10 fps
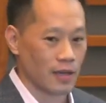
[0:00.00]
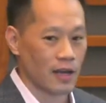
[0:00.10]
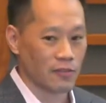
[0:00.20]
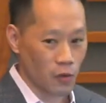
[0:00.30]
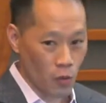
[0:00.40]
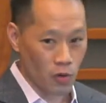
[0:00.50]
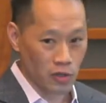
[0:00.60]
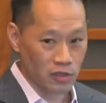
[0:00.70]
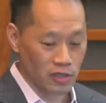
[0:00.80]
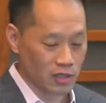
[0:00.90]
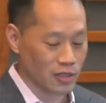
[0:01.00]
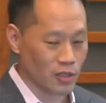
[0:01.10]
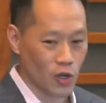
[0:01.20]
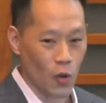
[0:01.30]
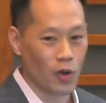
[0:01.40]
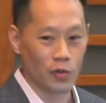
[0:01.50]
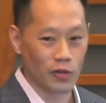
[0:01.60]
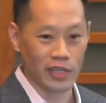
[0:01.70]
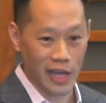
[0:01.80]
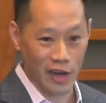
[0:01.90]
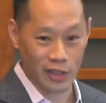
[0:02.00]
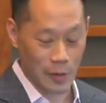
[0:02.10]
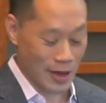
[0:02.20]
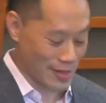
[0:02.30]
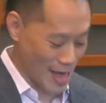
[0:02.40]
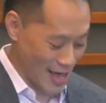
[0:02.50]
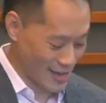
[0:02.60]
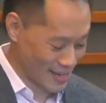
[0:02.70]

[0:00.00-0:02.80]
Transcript: Of course, no one really cares about that.